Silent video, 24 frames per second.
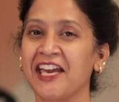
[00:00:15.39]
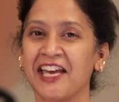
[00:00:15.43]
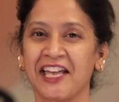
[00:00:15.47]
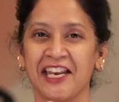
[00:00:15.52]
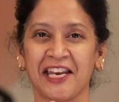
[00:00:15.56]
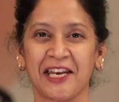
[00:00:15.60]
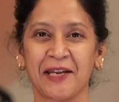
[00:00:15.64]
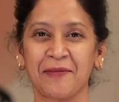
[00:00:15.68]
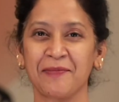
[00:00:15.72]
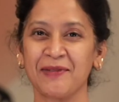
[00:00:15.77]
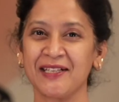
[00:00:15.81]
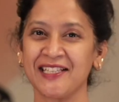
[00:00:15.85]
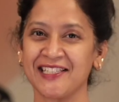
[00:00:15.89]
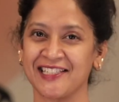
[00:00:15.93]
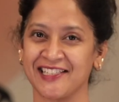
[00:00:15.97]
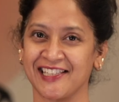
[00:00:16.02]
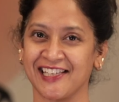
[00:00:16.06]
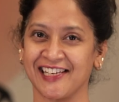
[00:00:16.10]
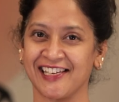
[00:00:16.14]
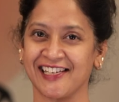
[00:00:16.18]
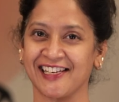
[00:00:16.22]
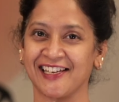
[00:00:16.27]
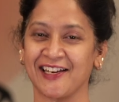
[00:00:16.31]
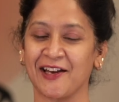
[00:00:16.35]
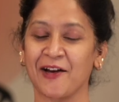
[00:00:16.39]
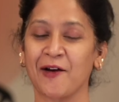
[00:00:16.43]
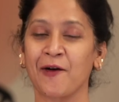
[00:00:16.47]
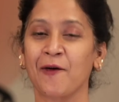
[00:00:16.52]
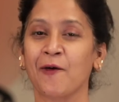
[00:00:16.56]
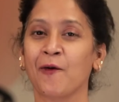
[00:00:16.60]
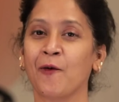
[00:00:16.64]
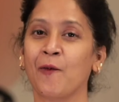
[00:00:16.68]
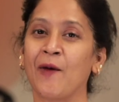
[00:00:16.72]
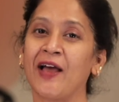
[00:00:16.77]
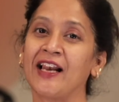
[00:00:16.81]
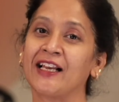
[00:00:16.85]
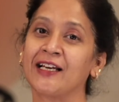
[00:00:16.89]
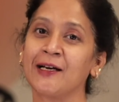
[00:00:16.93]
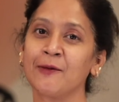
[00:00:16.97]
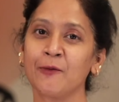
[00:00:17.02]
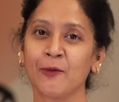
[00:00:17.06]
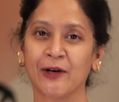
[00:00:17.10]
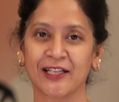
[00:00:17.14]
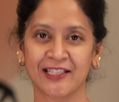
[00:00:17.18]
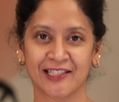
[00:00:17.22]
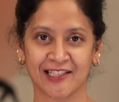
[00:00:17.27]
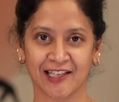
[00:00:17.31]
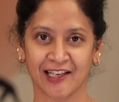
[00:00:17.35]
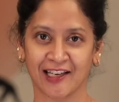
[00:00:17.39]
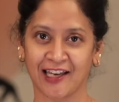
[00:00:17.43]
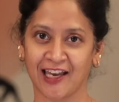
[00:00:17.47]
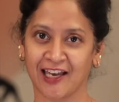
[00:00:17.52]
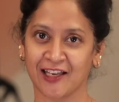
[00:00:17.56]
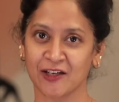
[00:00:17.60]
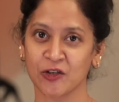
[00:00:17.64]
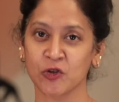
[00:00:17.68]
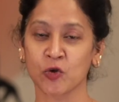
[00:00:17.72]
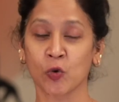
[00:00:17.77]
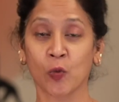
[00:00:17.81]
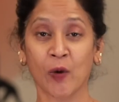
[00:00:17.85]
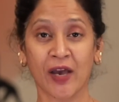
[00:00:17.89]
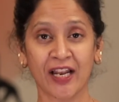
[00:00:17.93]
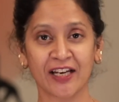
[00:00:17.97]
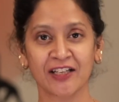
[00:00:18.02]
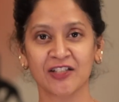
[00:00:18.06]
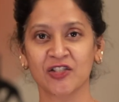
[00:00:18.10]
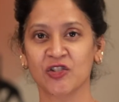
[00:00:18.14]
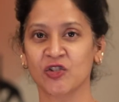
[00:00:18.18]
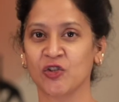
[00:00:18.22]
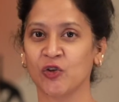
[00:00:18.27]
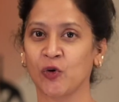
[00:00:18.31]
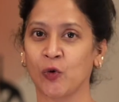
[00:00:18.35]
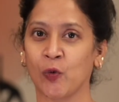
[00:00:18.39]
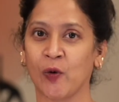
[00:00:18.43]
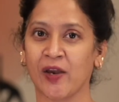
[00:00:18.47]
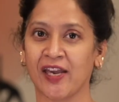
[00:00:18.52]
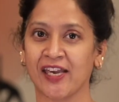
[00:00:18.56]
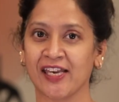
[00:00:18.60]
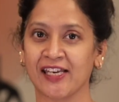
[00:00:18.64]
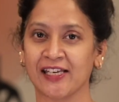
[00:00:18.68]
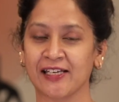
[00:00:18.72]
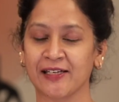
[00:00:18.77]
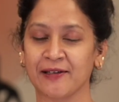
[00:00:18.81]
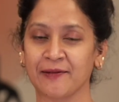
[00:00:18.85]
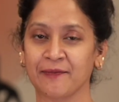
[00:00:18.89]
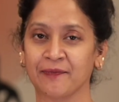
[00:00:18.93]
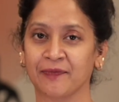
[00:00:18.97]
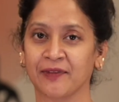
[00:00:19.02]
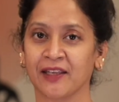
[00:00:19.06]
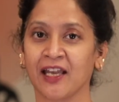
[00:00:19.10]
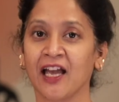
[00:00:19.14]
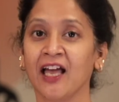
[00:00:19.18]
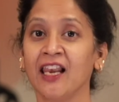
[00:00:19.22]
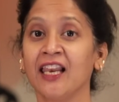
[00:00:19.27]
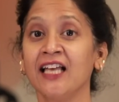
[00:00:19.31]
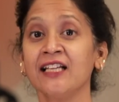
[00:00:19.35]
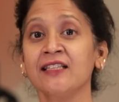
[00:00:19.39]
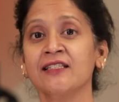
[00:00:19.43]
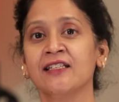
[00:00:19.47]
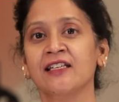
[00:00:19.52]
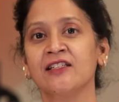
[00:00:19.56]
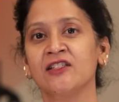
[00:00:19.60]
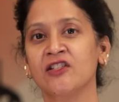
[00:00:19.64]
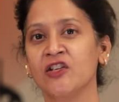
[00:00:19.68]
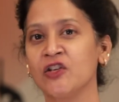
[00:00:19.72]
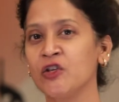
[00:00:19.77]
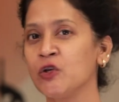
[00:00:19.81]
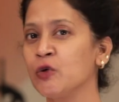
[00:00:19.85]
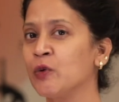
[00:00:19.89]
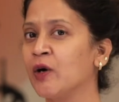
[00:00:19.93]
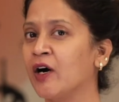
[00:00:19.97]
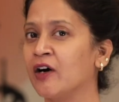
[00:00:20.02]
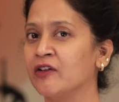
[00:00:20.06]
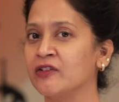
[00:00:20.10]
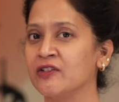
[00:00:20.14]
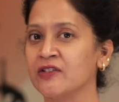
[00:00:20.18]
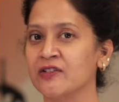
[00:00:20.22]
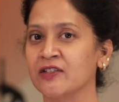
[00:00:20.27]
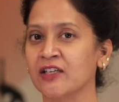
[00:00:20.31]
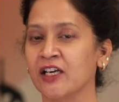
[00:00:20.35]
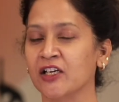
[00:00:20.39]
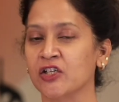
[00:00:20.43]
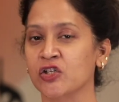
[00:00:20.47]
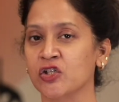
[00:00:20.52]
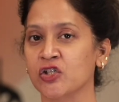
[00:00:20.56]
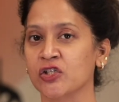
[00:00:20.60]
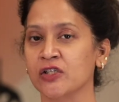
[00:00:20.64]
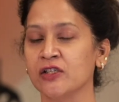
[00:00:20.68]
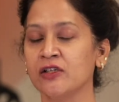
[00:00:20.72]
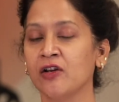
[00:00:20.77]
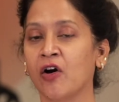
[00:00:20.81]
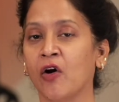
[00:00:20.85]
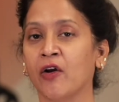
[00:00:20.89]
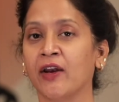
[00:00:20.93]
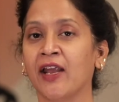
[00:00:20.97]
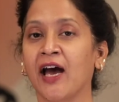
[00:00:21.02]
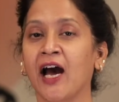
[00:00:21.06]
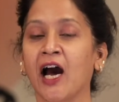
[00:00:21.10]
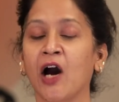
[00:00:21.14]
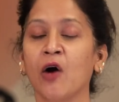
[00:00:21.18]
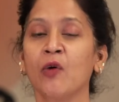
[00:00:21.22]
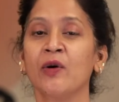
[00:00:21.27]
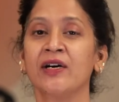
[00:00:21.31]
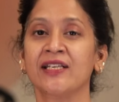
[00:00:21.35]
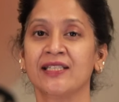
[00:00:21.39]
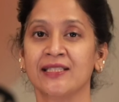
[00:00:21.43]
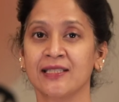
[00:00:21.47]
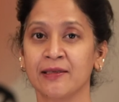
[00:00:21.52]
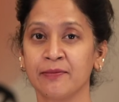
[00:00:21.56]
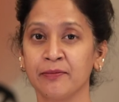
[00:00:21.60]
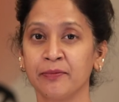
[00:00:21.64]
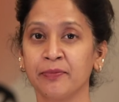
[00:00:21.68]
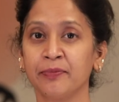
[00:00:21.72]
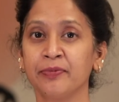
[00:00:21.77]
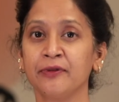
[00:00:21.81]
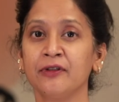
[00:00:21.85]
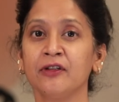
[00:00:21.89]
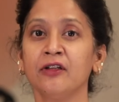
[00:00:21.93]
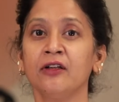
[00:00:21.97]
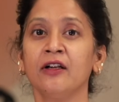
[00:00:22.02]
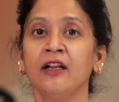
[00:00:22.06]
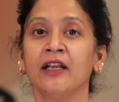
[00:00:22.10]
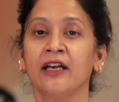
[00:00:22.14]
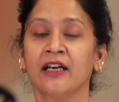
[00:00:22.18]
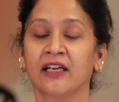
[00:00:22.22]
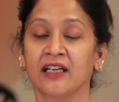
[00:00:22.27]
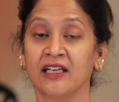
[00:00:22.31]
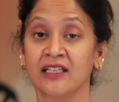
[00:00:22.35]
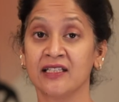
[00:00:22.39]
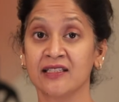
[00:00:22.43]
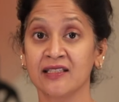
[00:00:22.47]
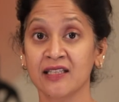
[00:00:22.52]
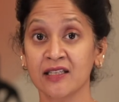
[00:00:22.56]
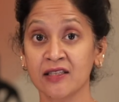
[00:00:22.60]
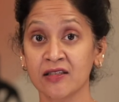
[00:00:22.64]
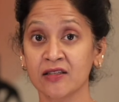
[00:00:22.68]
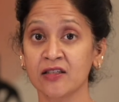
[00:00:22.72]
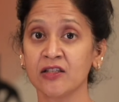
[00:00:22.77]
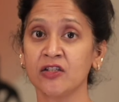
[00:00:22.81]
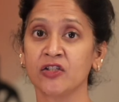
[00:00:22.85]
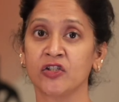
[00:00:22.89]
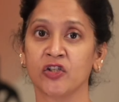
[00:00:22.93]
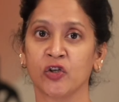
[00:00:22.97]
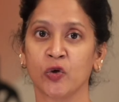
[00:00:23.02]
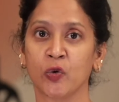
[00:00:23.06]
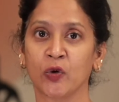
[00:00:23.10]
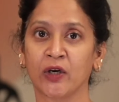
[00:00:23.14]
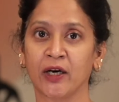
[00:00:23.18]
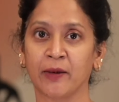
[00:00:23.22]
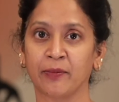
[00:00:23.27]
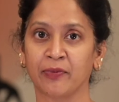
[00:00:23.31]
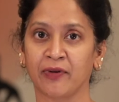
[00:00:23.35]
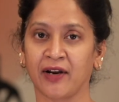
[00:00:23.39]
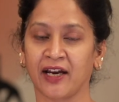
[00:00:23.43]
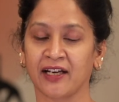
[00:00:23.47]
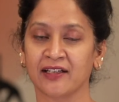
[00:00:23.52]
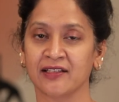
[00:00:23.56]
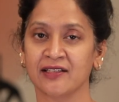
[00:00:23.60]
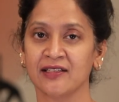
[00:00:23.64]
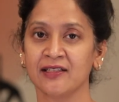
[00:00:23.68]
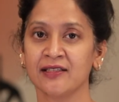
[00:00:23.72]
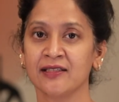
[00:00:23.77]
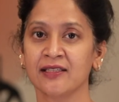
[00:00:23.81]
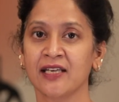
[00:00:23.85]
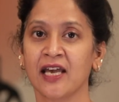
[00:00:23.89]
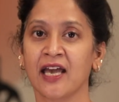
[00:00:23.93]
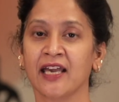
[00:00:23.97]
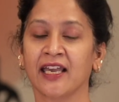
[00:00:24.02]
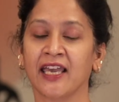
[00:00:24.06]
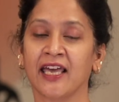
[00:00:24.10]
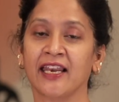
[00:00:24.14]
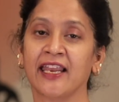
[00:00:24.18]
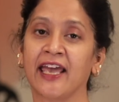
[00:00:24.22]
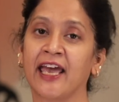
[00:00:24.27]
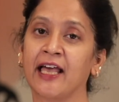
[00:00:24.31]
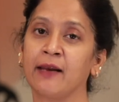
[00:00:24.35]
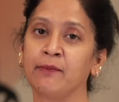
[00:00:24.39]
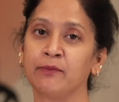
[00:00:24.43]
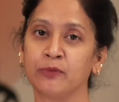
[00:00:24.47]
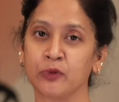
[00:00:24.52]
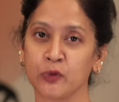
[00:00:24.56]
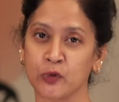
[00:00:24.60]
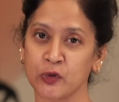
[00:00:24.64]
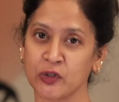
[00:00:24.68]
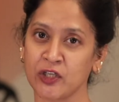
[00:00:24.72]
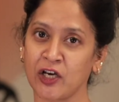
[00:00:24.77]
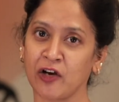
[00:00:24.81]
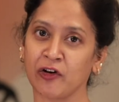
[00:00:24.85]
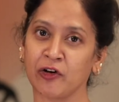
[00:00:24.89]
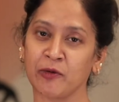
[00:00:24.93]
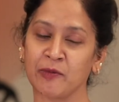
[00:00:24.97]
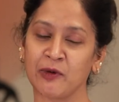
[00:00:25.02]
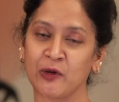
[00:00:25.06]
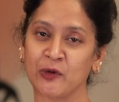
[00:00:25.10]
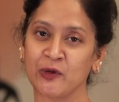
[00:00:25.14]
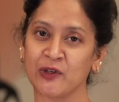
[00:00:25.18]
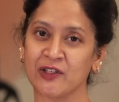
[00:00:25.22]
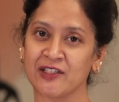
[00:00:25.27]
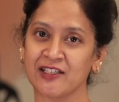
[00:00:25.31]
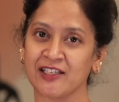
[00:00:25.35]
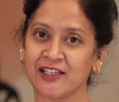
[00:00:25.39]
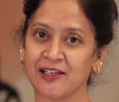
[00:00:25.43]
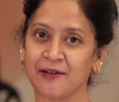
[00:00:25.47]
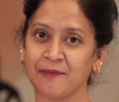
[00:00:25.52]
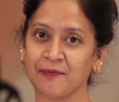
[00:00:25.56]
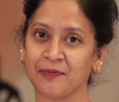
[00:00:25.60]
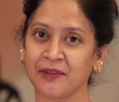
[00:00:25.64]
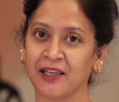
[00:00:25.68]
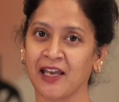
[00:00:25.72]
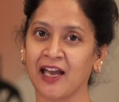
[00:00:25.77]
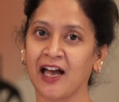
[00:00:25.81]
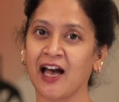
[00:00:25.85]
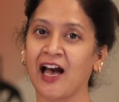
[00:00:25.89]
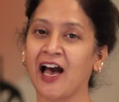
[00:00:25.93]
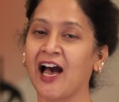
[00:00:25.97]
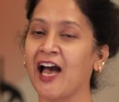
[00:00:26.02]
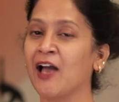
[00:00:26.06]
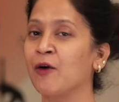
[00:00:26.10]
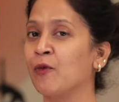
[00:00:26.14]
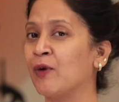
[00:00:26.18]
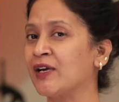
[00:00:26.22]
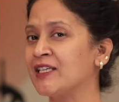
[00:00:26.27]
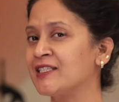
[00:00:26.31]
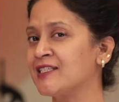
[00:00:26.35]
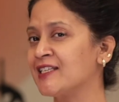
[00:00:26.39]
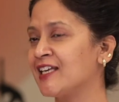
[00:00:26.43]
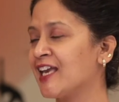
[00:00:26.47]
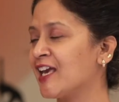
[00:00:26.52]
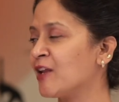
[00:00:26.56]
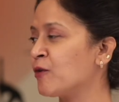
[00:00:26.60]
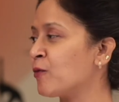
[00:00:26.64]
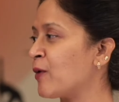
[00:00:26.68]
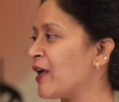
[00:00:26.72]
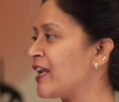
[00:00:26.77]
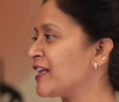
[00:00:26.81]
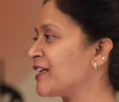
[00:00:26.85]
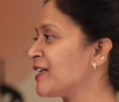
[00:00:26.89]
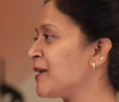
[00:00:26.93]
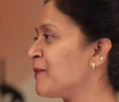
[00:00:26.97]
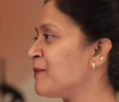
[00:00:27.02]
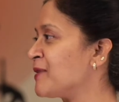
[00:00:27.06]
Namaste. Welcome once again to Wellness UAE. Let's continue our discussion on how a simple, consistent yoga practice can help boost our immunity. I once again welcome